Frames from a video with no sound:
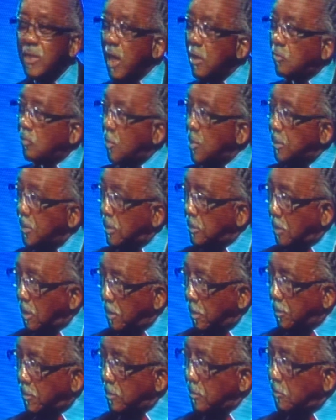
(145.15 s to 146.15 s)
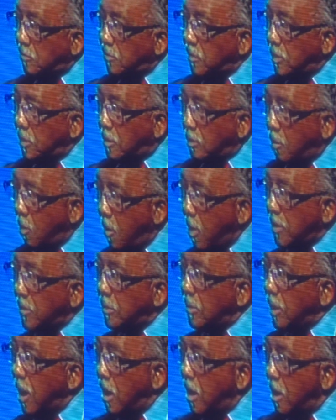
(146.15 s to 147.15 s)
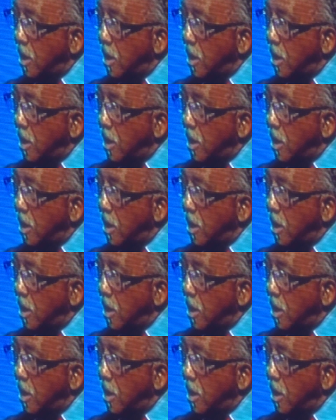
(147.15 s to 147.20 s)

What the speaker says: that's when the clerk of the city court,